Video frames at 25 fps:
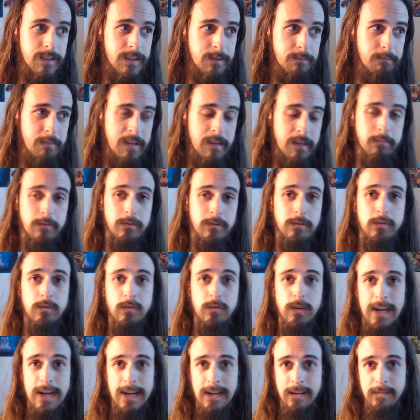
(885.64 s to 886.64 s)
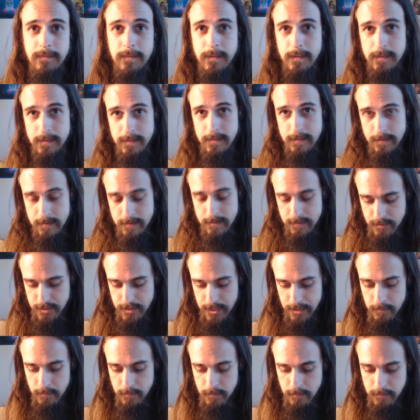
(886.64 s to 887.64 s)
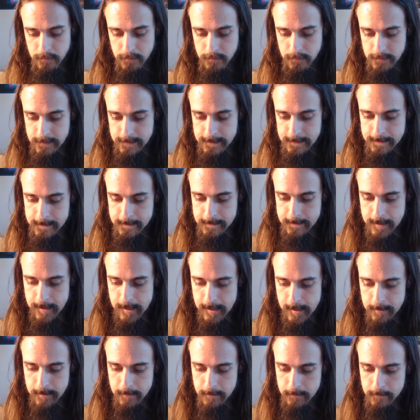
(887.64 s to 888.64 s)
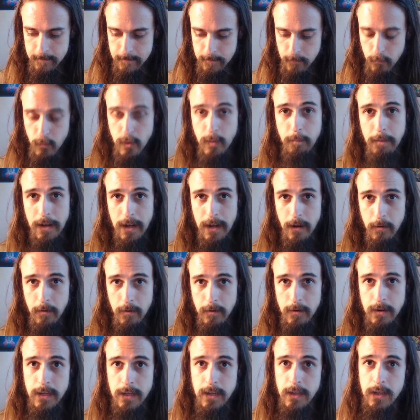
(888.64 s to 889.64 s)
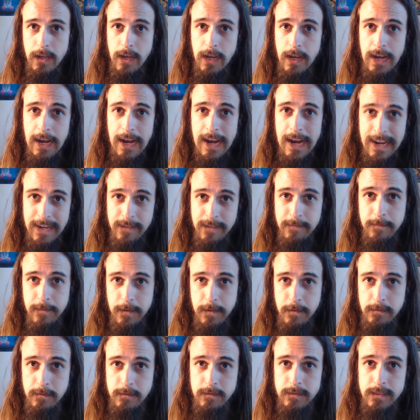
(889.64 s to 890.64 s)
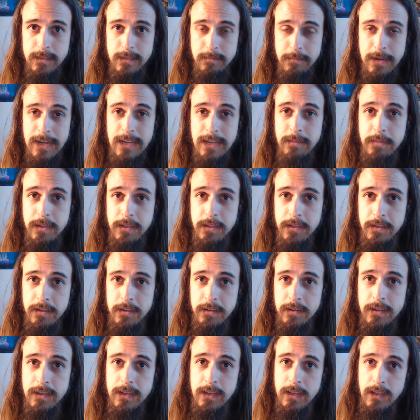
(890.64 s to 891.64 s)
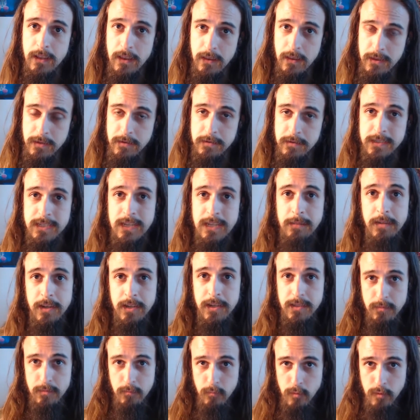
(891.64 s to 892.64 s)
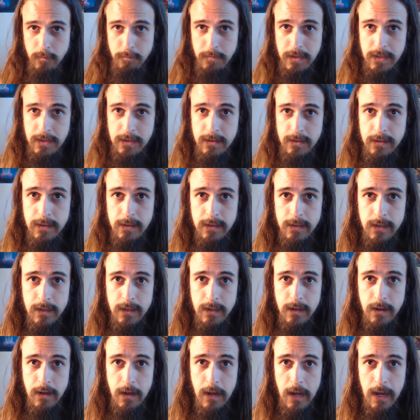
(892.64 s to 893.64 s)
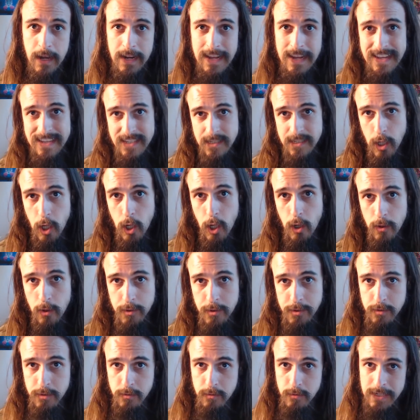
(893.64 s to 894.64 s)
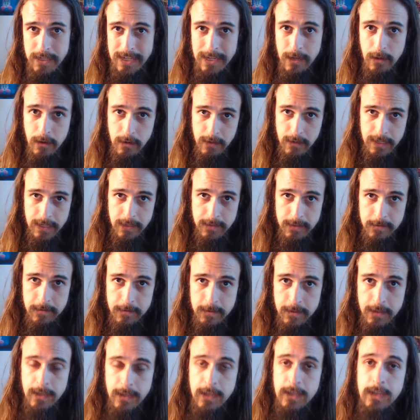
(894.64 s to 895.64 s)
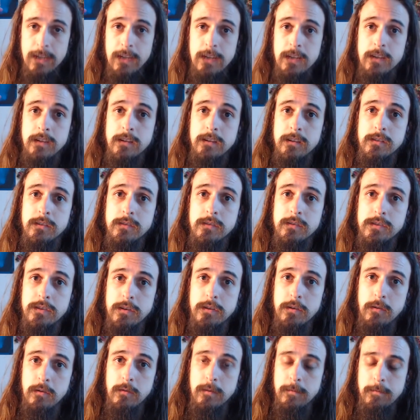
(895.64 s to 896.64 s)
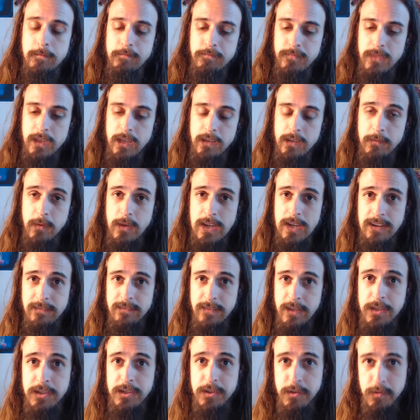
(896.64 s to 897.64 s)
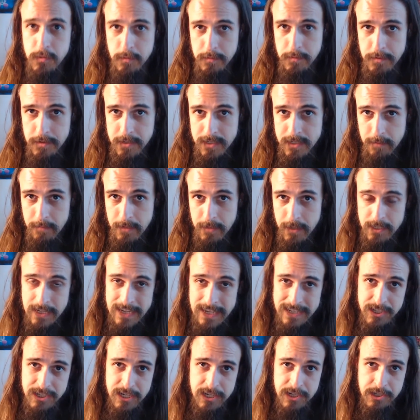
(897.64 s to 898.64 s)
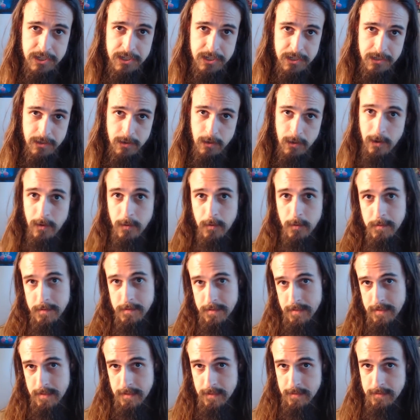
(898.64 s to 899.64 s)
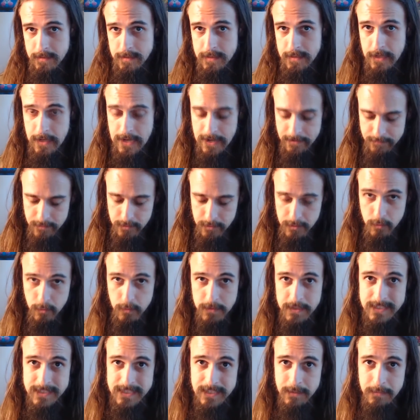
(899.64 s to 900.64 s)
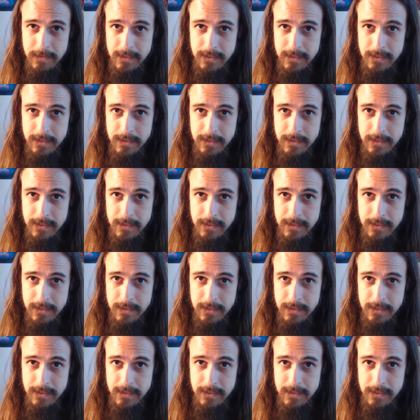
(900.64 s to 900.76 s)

people who have general willpower, I feel, in my opinion, their stomachs will be not as large or elongated. So if you have issues with your stomach, digestion, all those things that have to do with the stomach